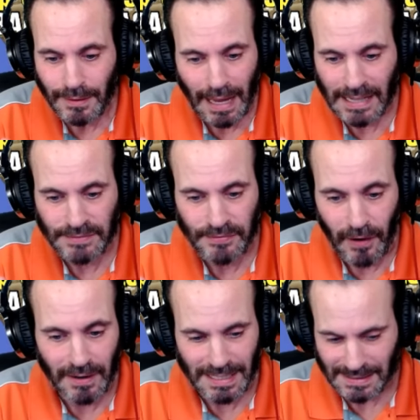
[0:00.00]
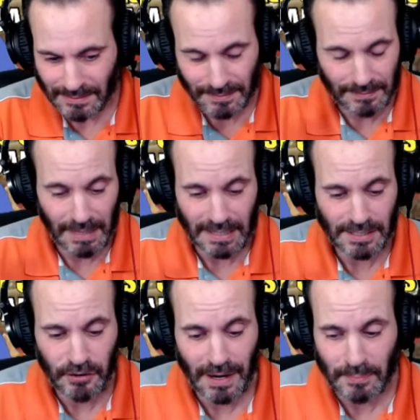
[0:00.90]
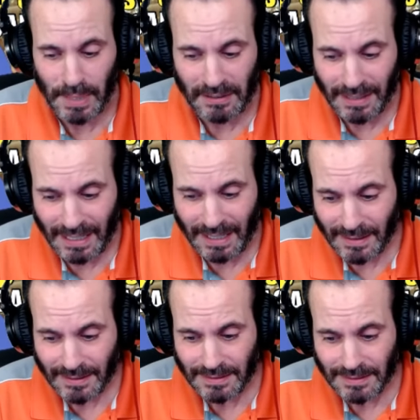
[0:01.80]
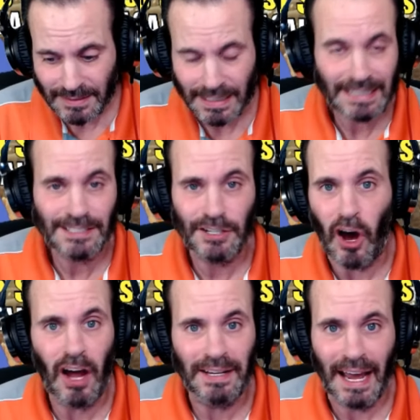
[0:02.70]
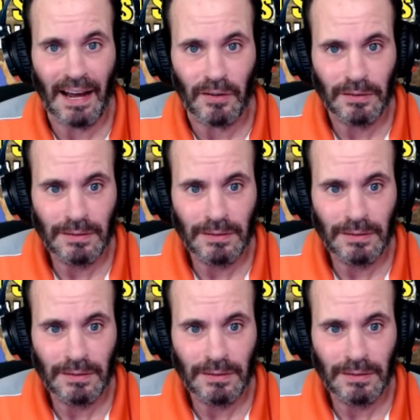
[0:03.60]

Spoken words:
As far as his credibility, it's gone now.